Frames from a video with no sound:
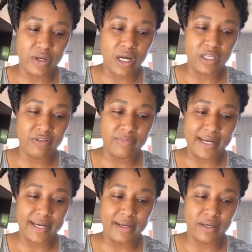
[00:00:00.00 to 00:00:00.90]
So all
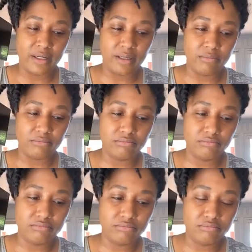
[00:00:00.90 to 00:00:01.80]
of my
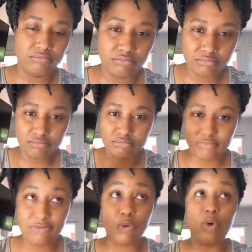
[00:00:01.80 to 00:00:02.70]

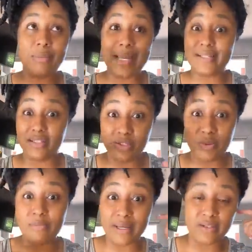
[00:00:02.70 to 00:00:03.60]
floor mates
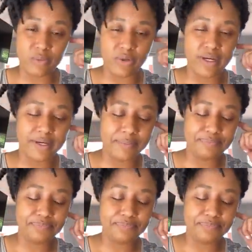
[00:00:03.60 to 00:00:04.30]
and suite mates were